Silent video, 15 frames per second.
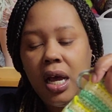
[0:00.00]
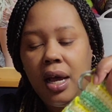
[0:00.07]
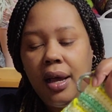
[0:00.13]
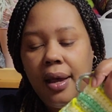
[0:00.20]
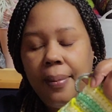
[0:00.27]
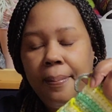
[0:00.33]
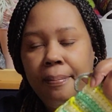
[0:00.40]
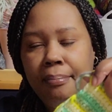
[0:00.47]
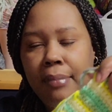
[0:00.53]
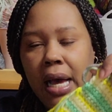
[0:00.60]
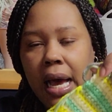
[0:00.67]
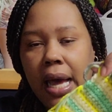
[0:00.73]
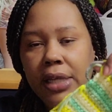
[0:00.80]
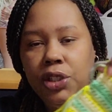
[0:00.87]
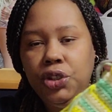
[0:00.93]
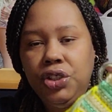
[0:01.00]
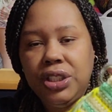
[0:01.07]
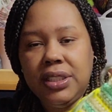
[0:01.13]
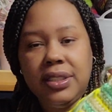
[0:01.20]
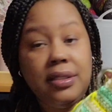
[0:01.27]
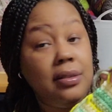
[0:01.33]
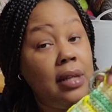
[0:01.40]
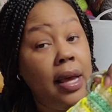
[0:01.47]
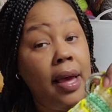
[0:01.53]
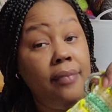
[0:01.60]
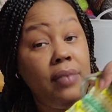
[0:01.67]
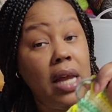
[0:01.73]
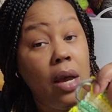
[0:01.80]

I just have